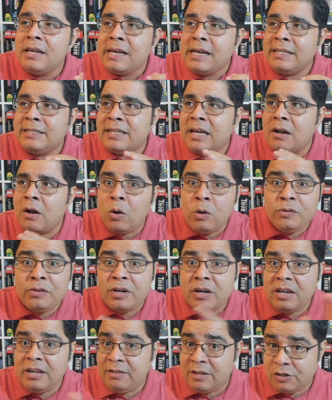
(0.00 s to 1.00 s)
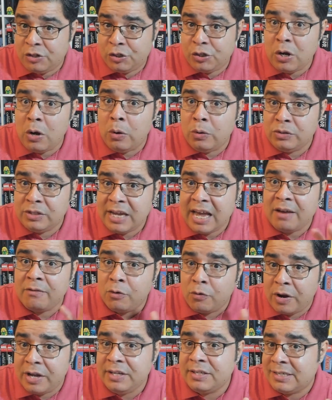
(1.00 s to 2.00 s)
is that all the, the shows, they have
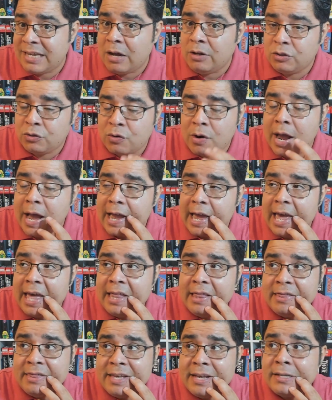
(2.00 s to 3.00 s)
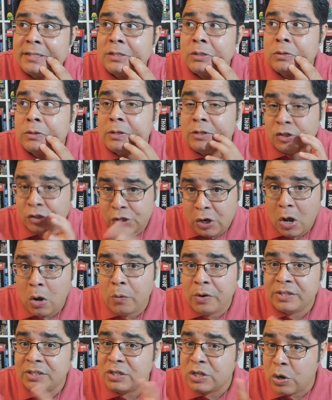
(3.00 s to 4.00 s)
great soundtrack. And this show
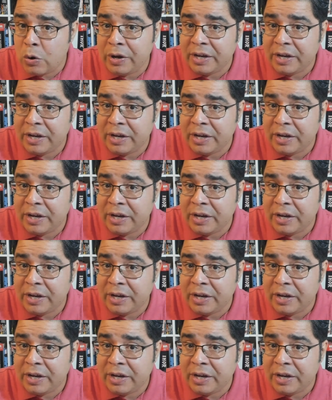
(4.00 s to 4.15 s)
is no